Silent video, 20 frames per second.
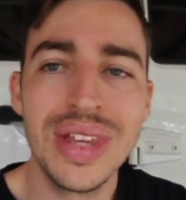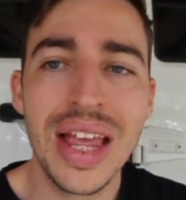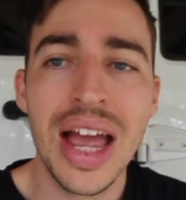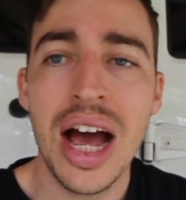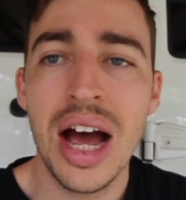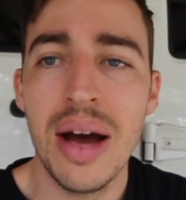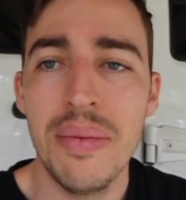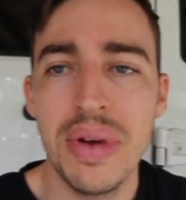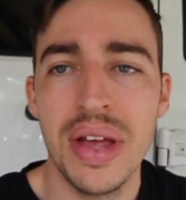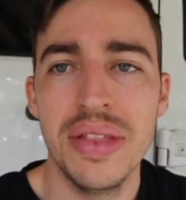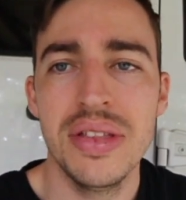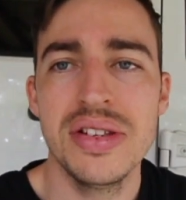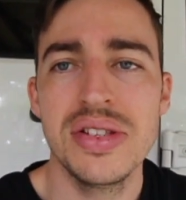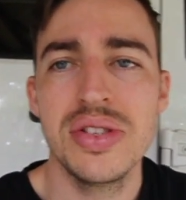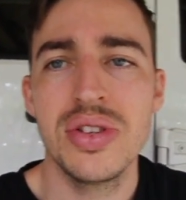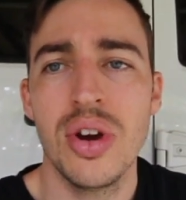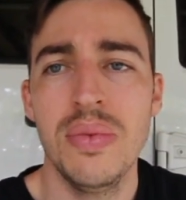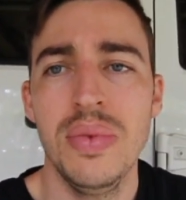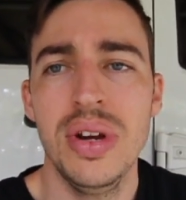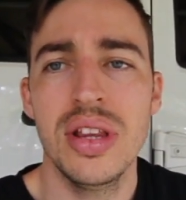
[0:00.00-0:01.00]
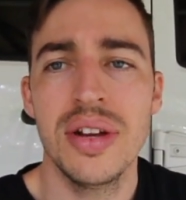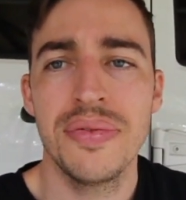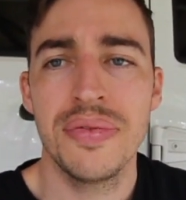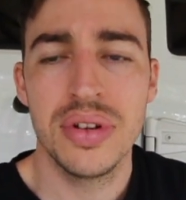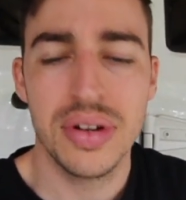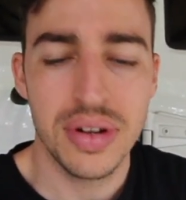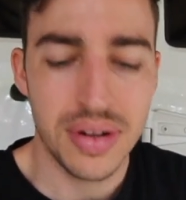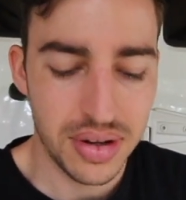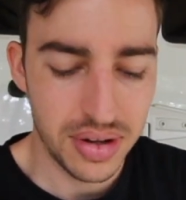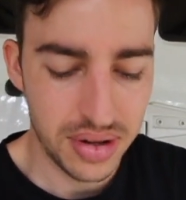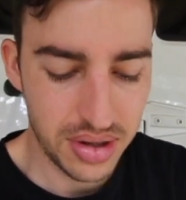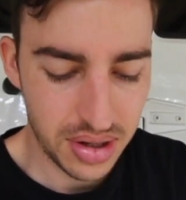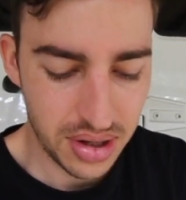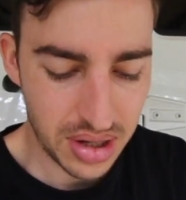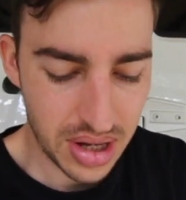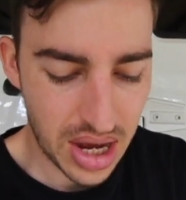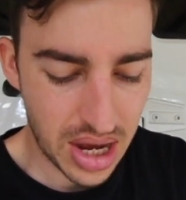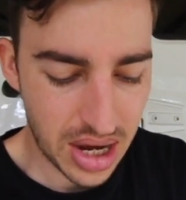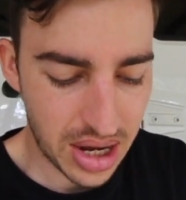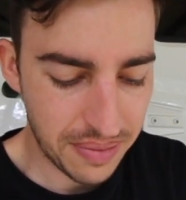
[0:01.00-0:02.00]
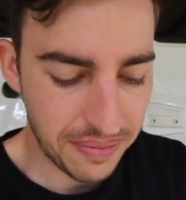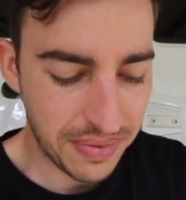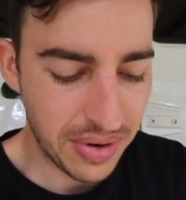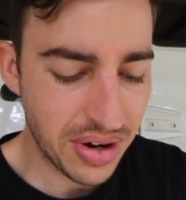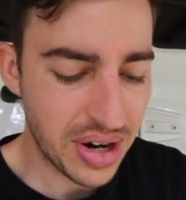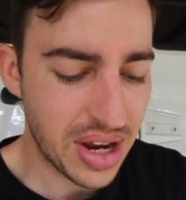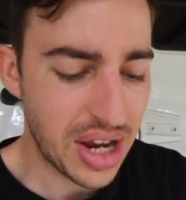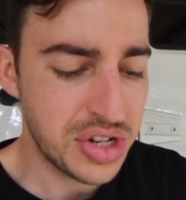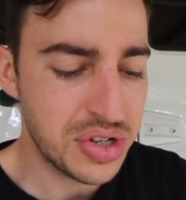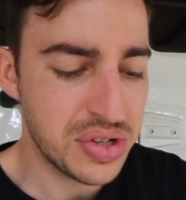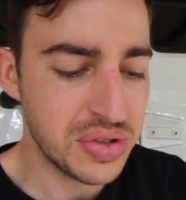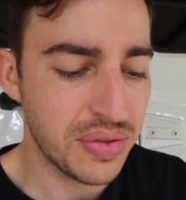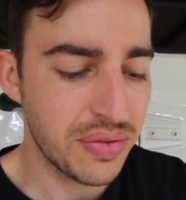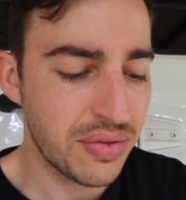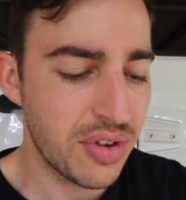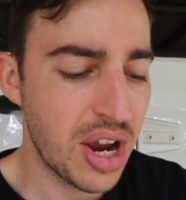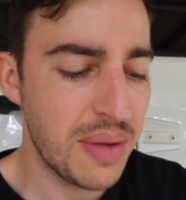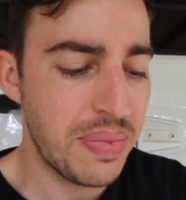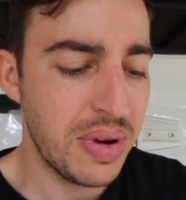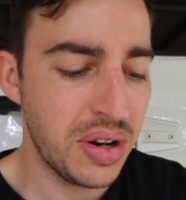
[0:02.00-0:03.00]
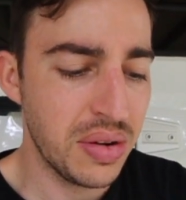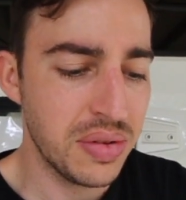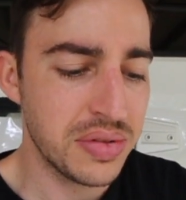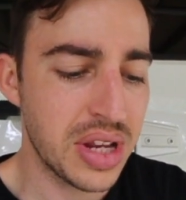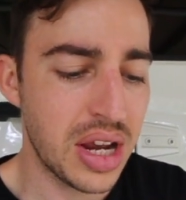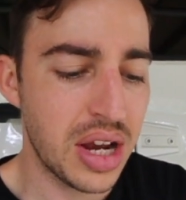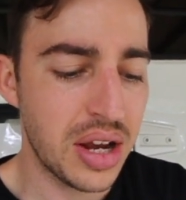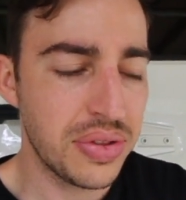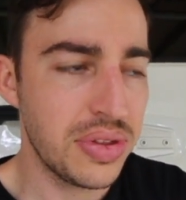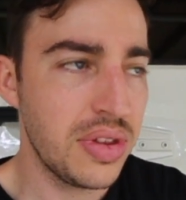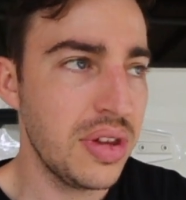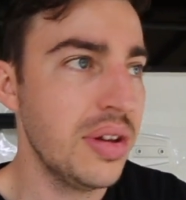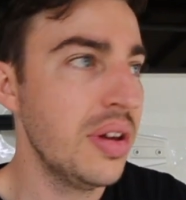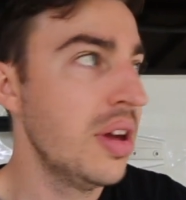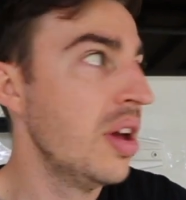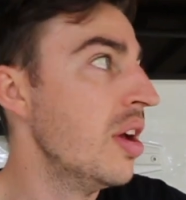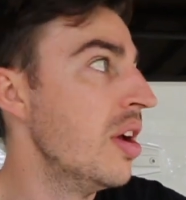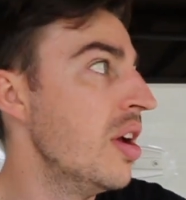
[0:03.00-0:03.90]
And there's so many different variations of grab handles out there.